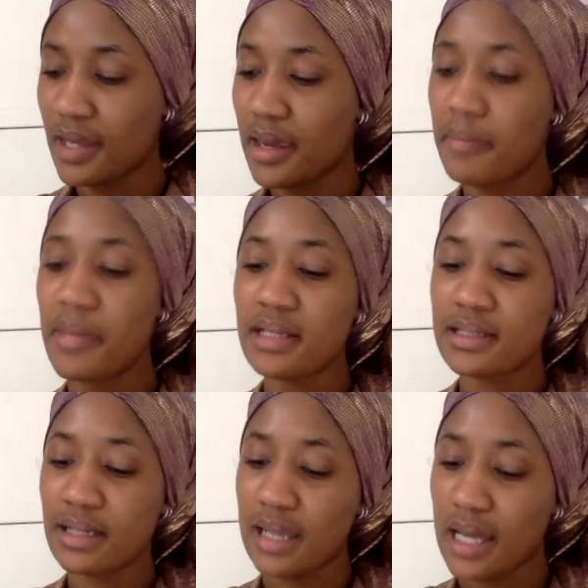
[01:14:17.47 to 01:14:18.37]
It
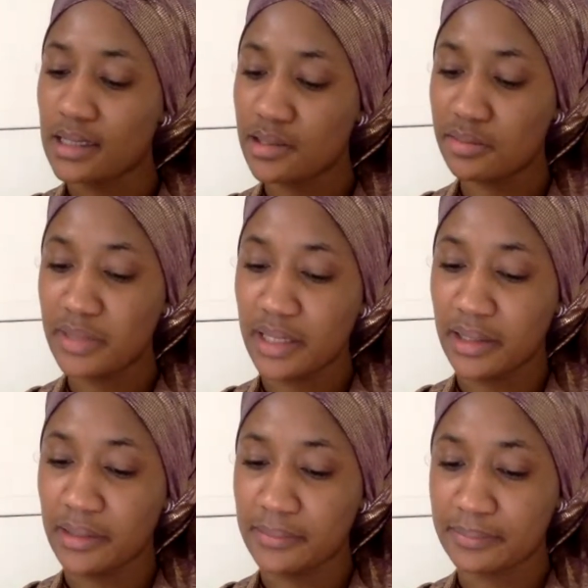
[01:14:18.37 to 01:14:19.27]
means a lot to
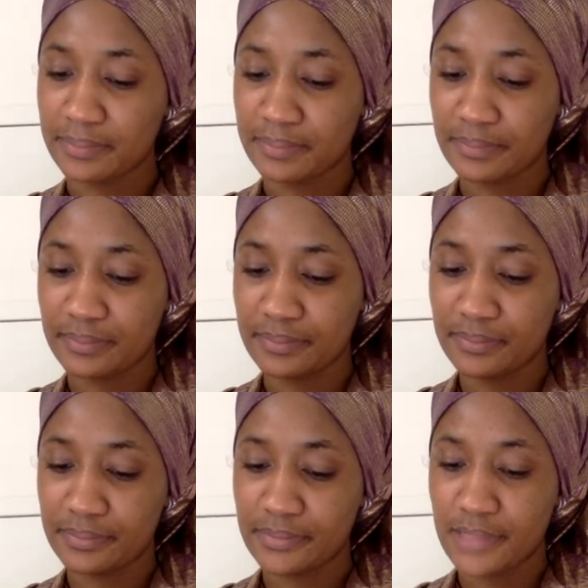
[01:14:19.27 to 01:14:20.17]
me.
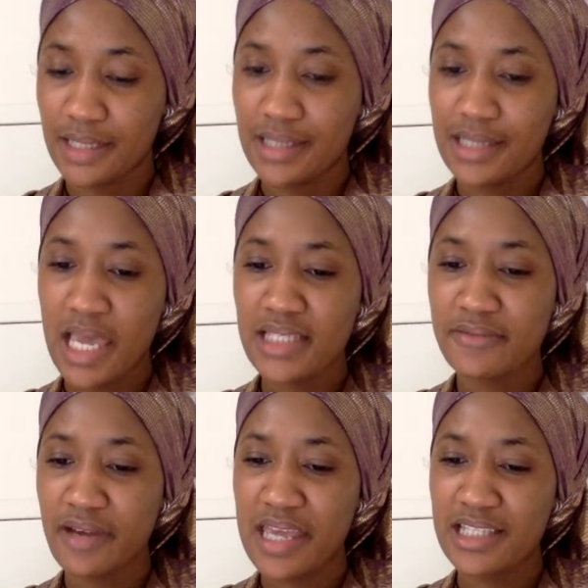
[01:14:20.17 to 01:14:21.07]
Thanks
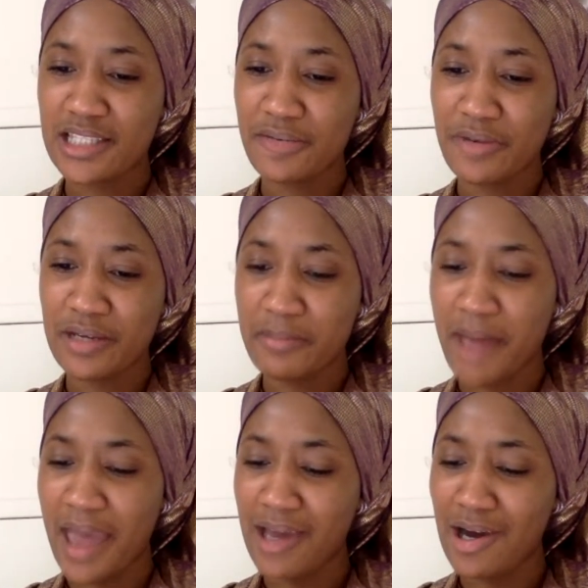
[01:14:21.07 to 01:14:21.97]
for answering
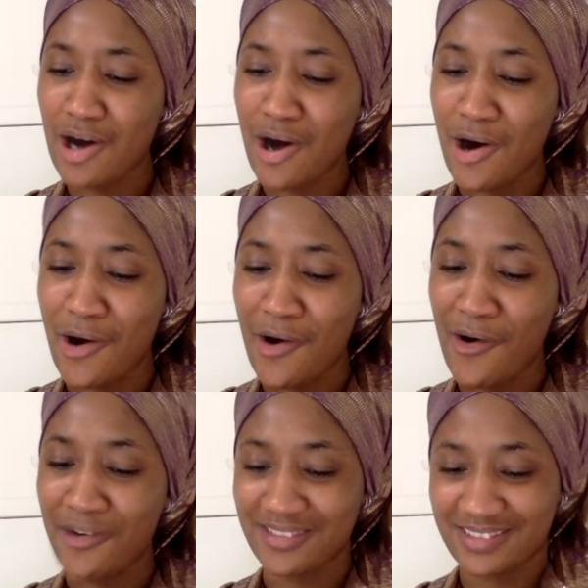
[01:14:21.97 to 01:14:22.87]
my
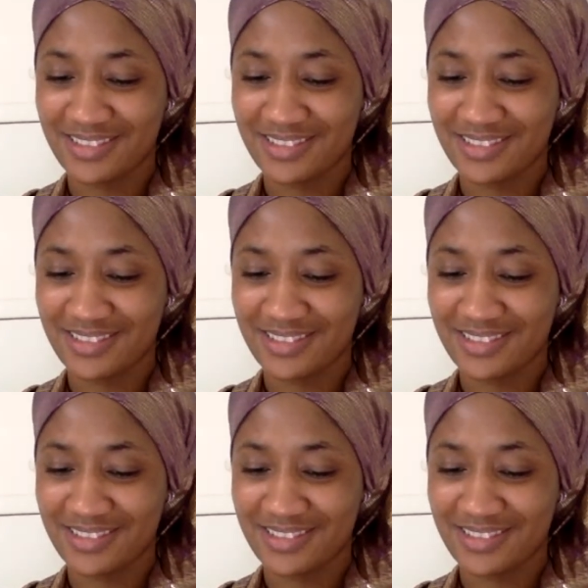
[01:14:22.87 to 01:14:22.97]
call.